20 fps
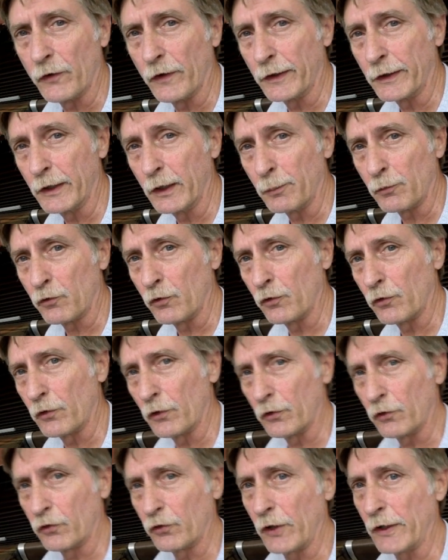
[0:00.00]
thing up so it's
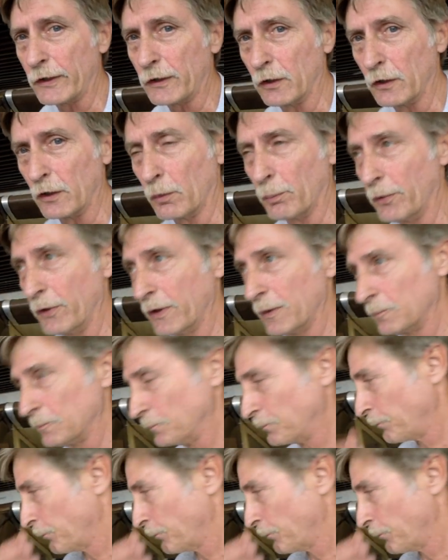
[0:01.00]
going to shake a little bit.